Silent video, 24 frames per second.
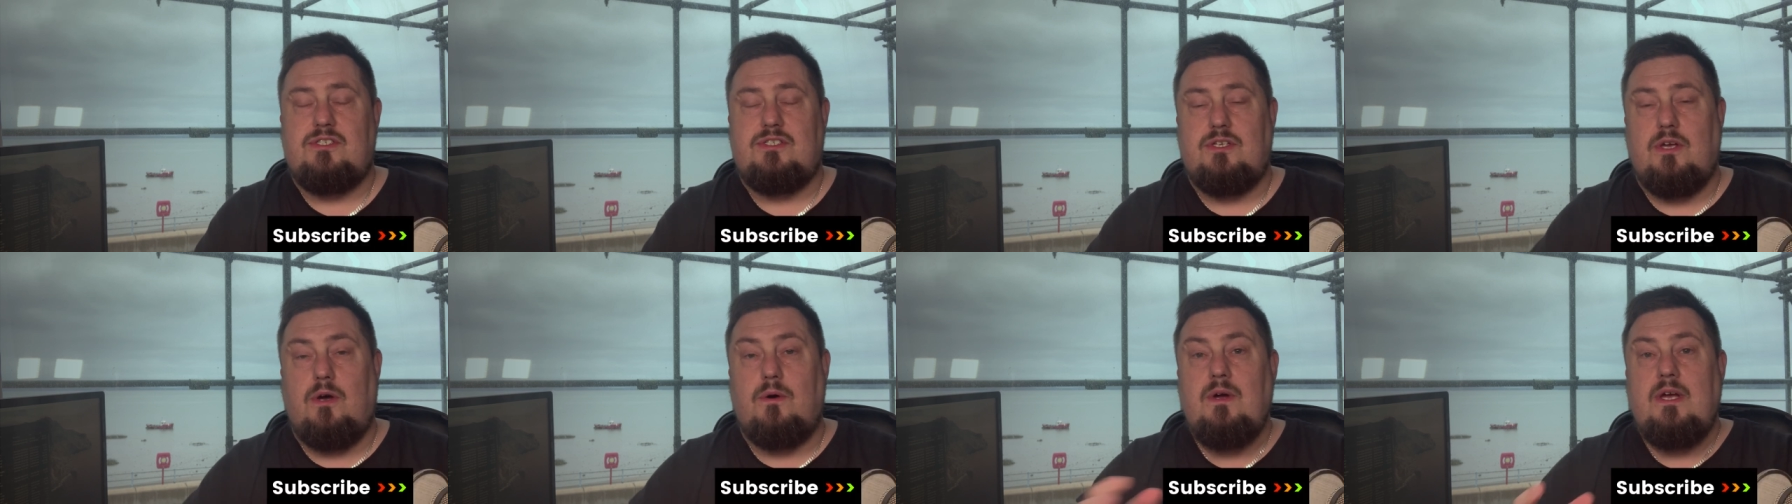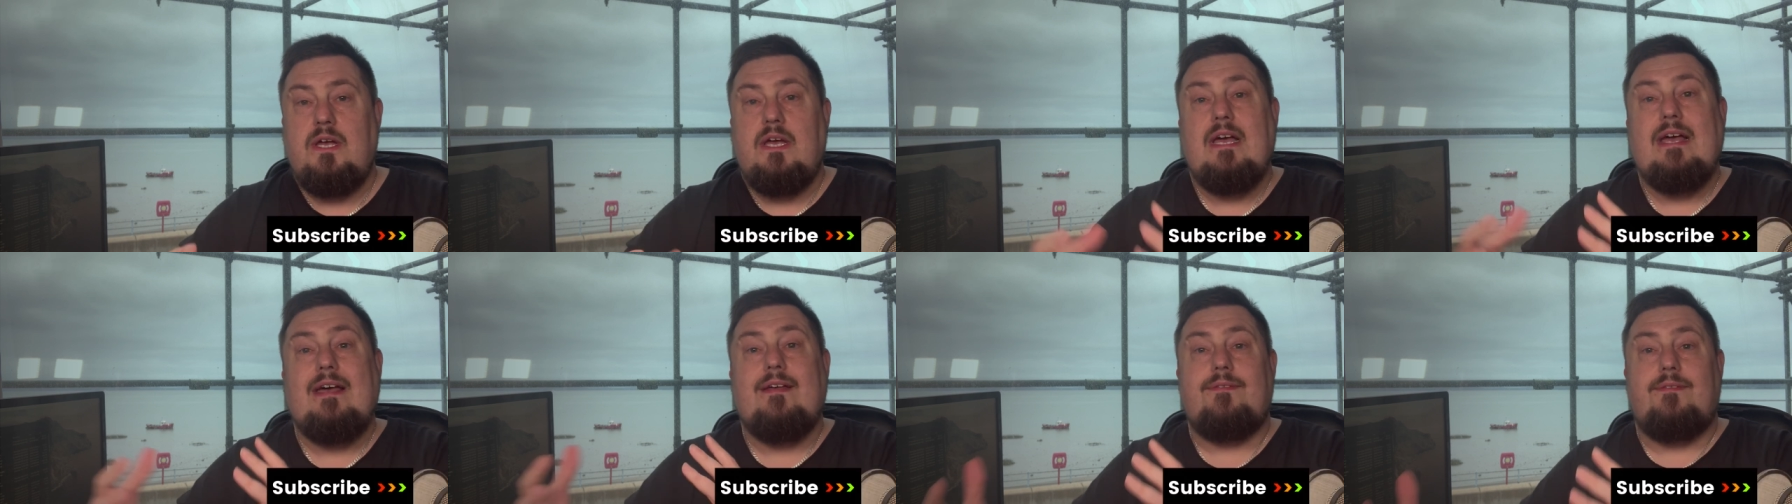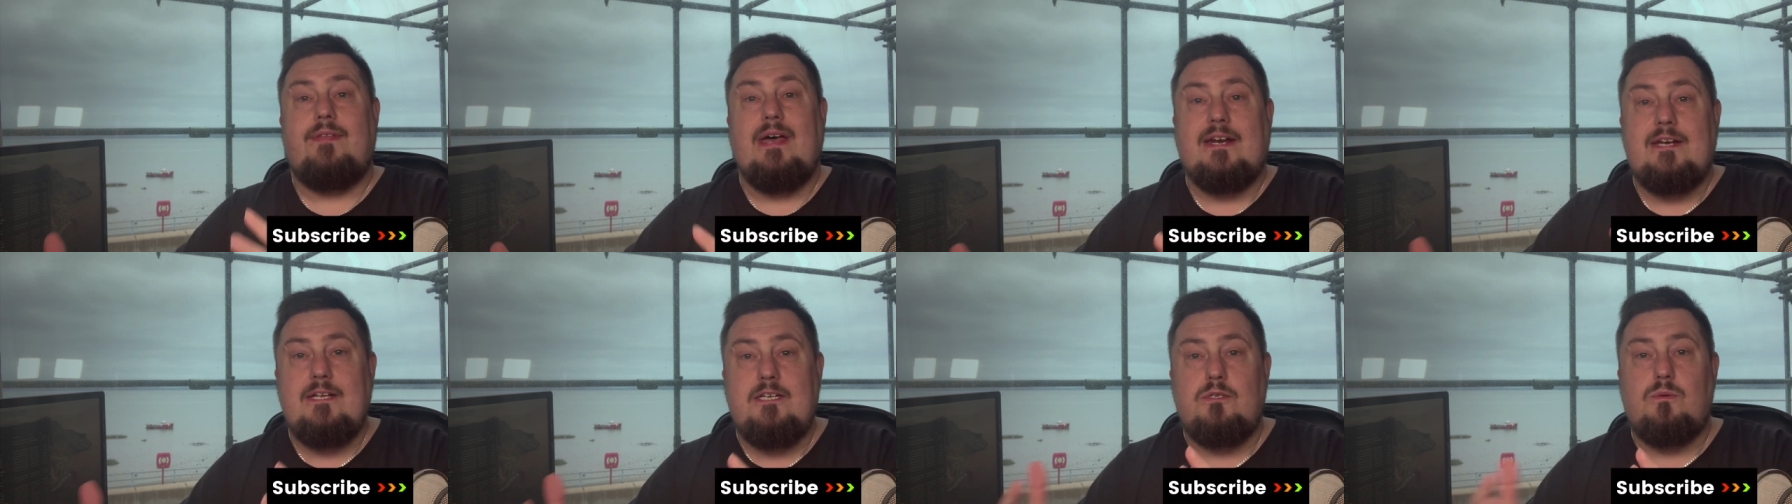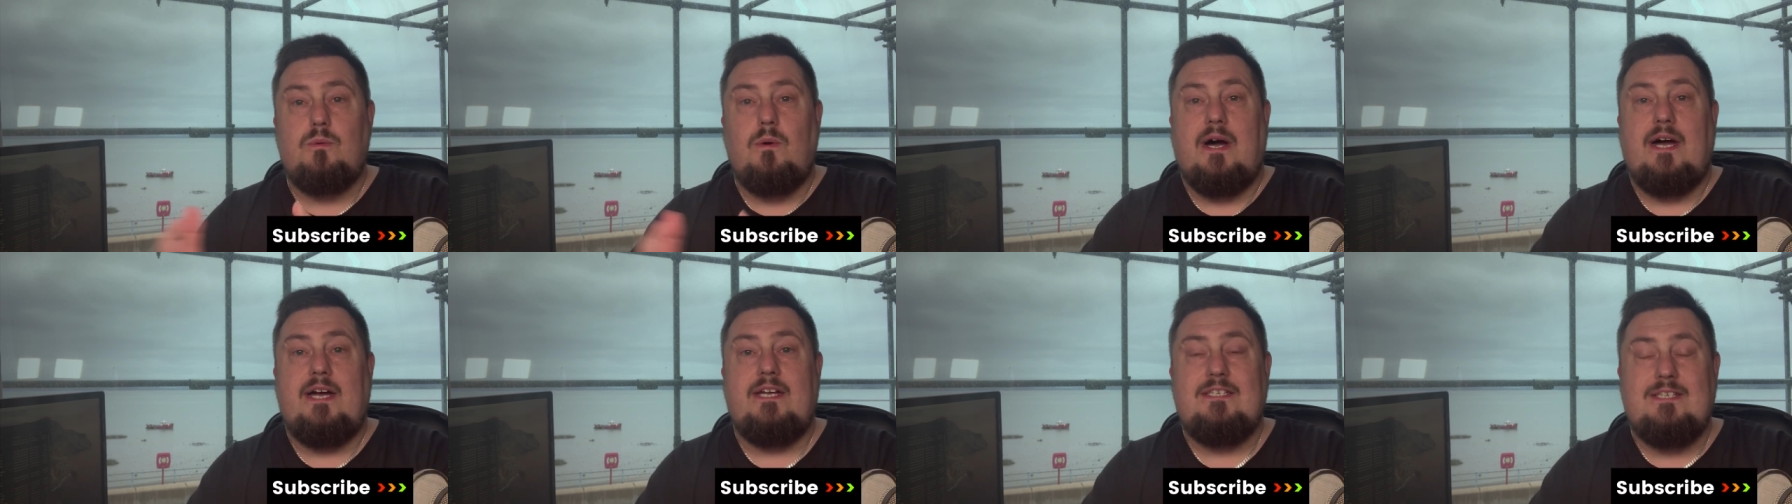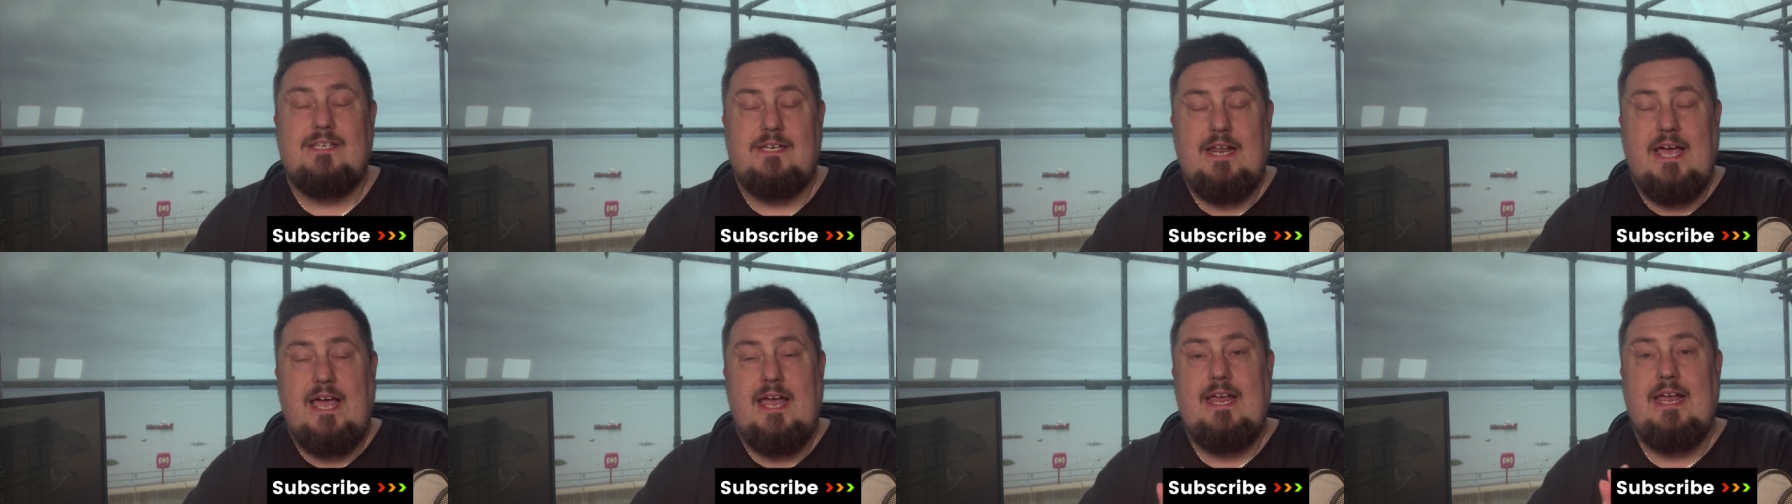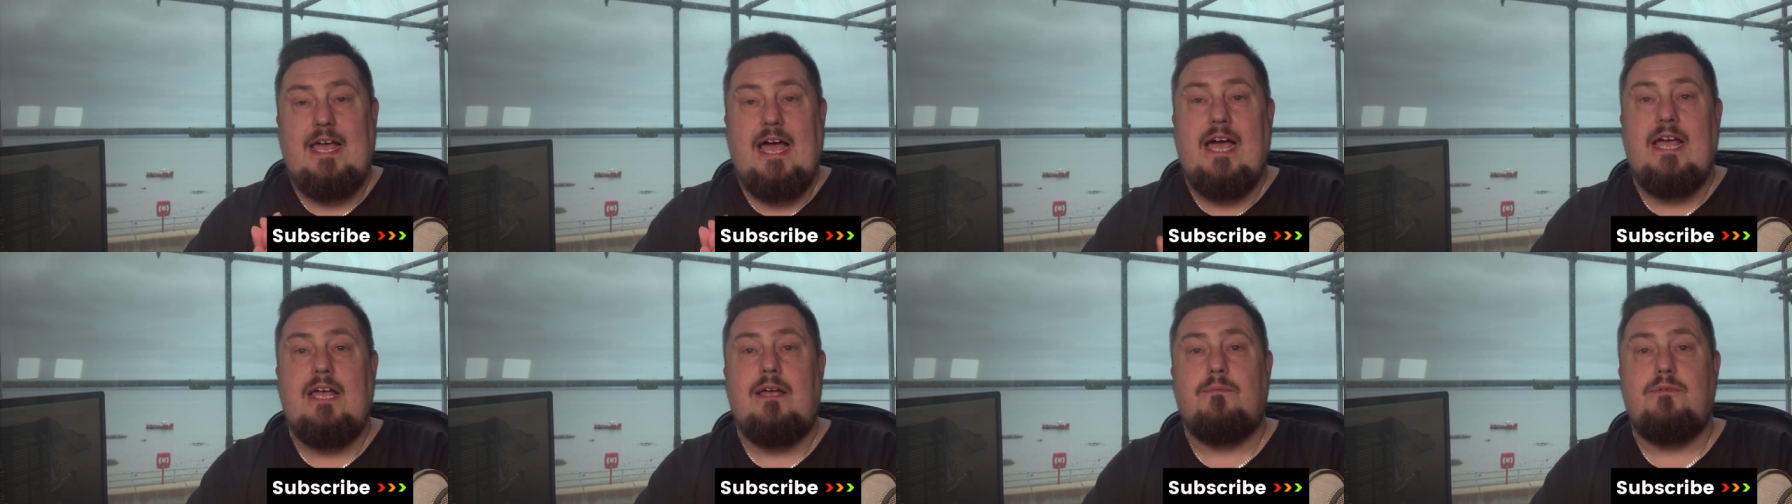So that is why today
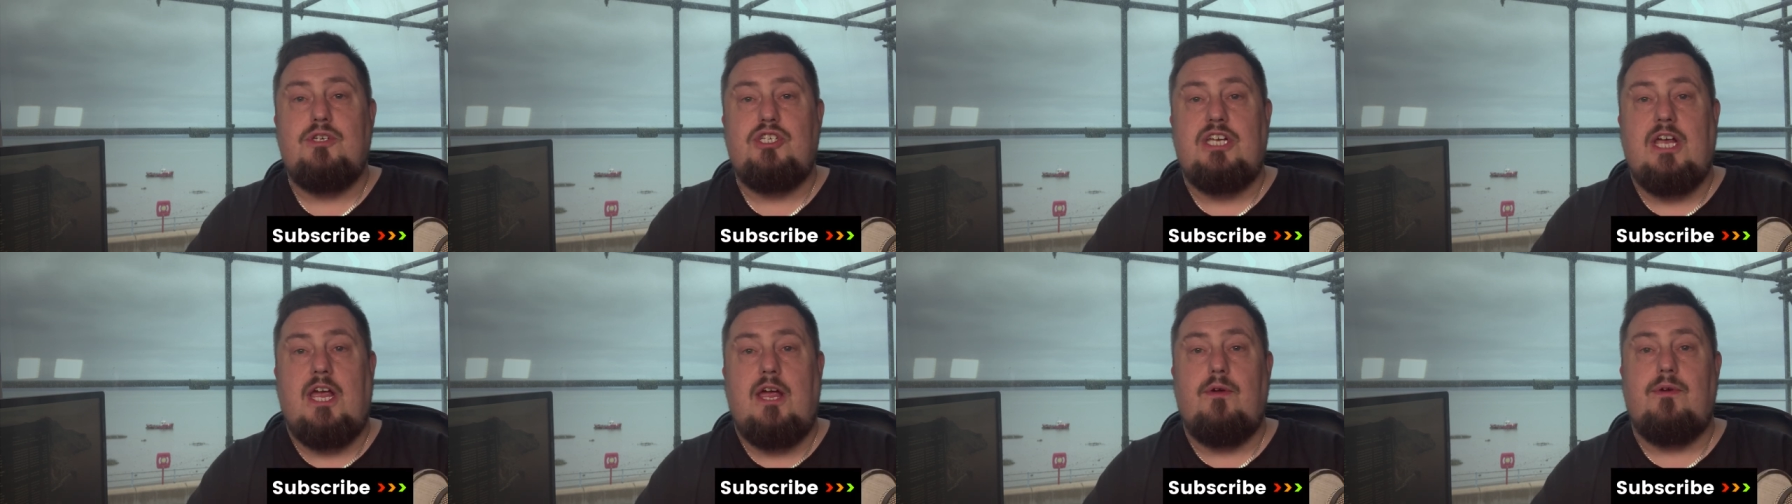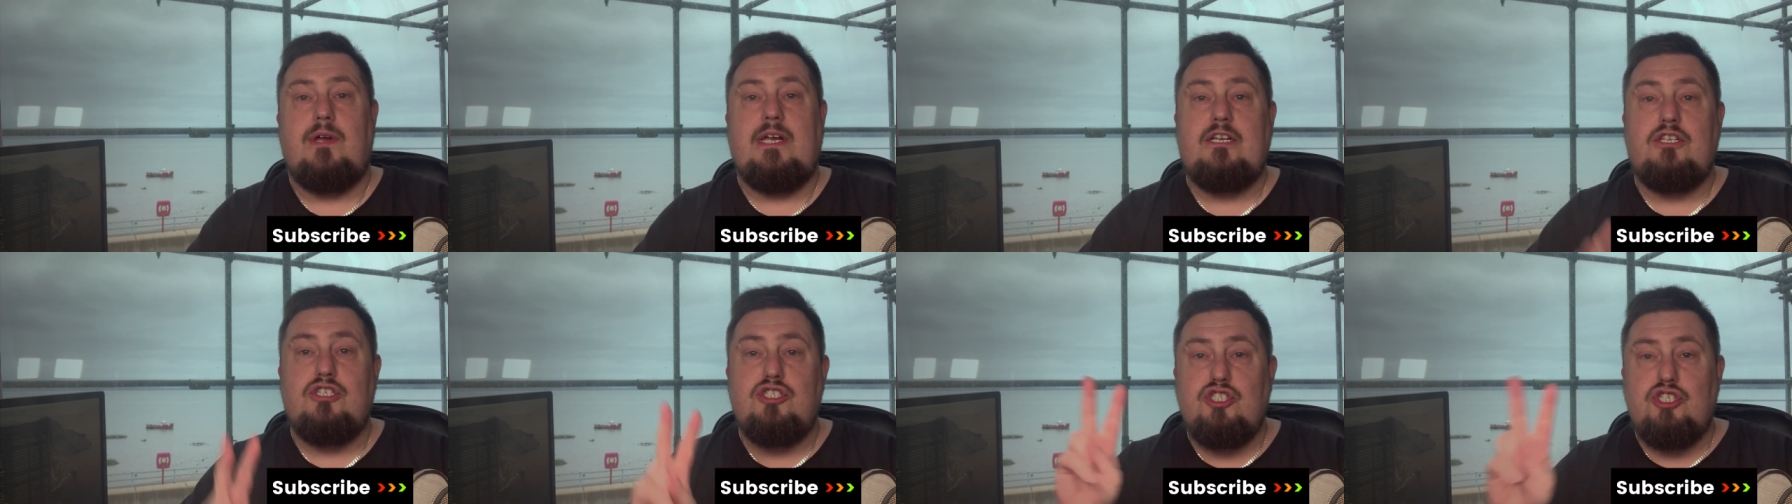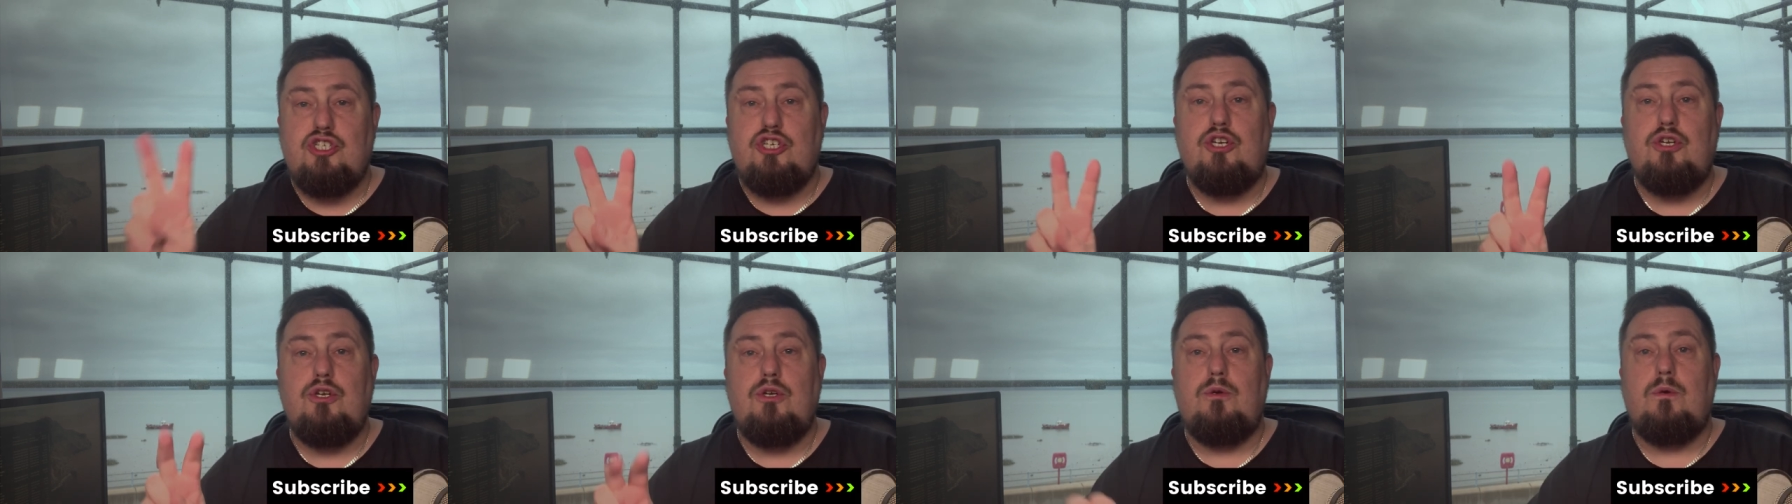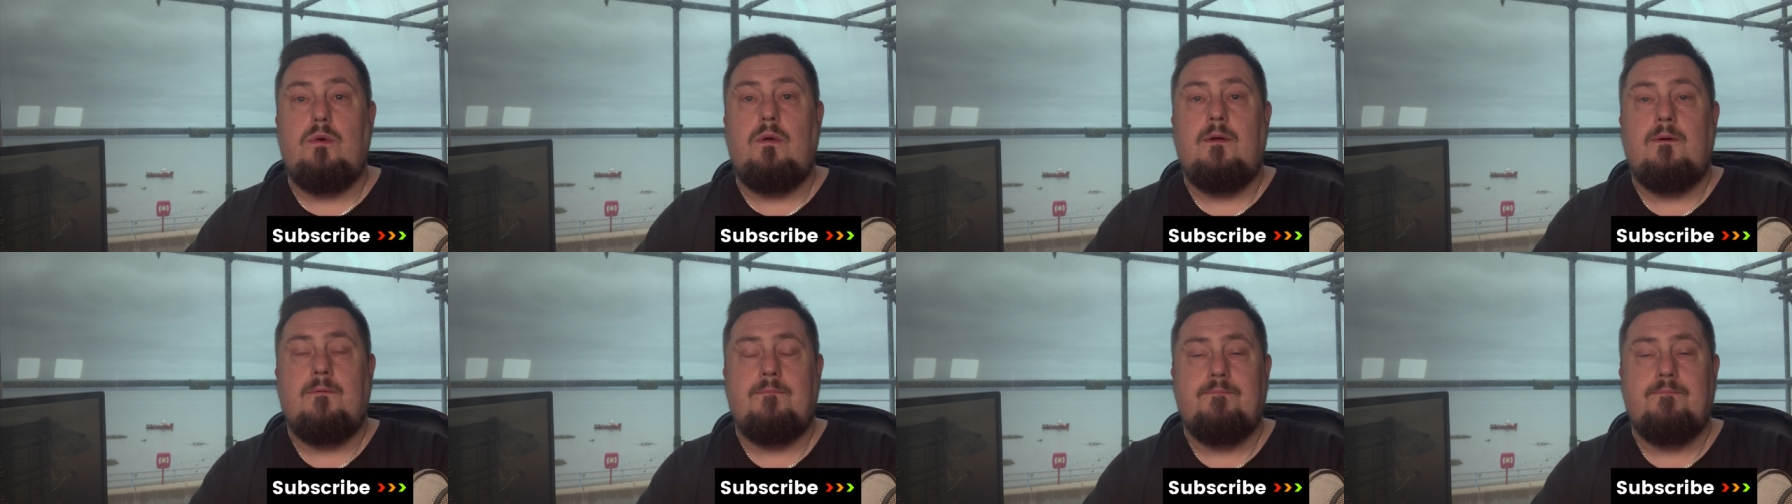I am sharing two